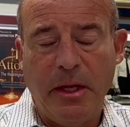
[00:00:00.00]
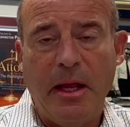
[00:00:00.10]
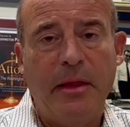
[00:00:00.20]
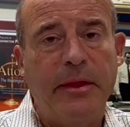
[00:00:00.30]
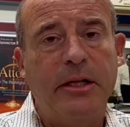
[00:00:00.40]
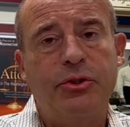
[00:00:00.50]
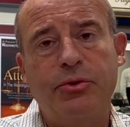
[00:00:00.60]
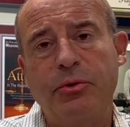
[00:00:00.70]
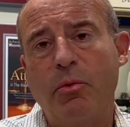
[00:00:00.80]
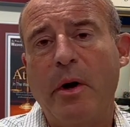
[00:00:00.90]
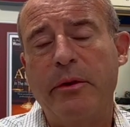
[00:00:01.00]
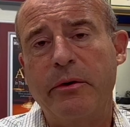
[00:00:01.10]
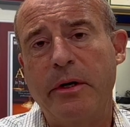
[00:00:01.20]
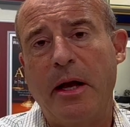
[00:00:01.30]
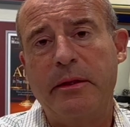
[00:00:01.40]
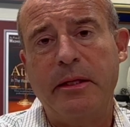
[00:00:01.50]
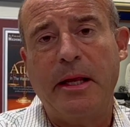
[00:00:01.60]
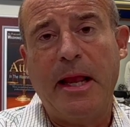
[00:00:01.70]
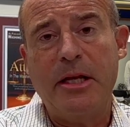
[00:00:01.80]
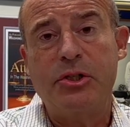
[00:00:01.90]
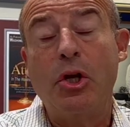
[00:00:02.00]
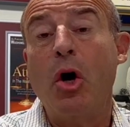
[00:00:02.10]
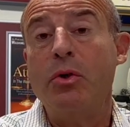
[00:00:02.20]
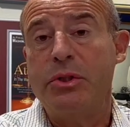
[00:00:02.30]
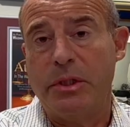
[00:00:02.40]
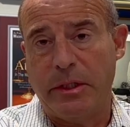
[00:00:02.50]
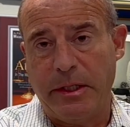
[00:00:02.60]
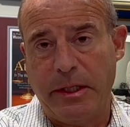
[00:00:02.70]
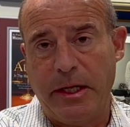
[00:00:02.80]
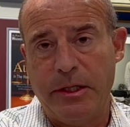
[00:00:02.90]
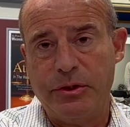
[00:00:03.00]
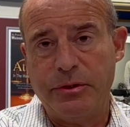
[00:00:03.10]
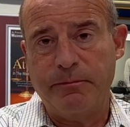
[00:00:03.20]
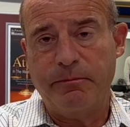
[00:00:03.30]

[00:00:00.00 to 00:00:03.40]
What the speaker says: and that's true whether or not the case goes to litigation.